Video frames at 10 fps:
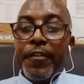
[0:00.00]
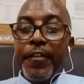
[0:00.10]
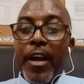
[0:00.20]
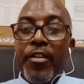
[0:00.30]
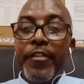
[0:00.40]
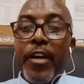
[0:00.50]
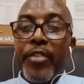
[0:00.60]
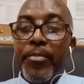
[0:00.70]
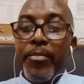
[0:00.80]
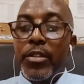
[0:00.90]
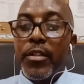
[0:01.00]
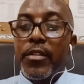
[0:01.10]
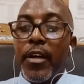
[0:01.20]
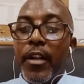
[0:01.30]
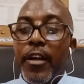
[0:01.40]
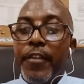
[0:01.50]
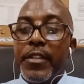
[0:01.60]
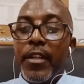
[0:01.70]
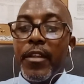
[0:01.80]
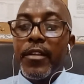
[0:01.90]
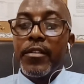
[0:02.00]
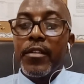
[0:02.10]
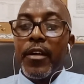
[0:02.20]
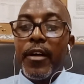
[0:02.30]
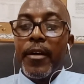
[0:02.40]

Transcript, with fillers: is very, very important. I have said that